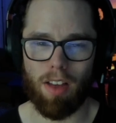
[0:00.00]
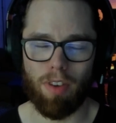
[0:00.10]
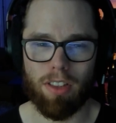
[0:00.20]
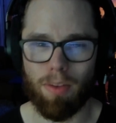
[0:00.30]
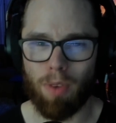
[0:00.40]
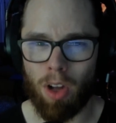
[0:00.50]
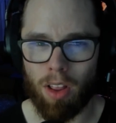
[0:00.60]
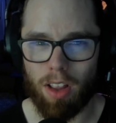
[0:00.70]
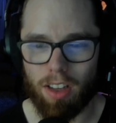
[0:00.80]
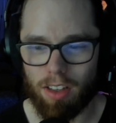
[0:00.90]
First of
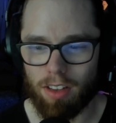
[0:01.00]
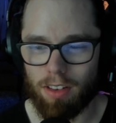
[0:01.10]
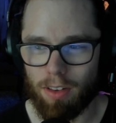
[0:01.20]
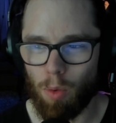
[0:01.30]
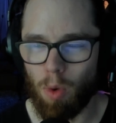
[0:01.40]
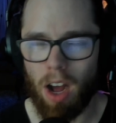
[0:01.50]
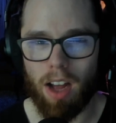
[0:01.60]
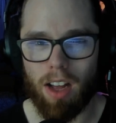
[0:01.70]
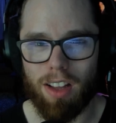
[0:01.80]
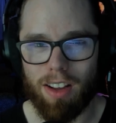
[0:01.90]
all, why?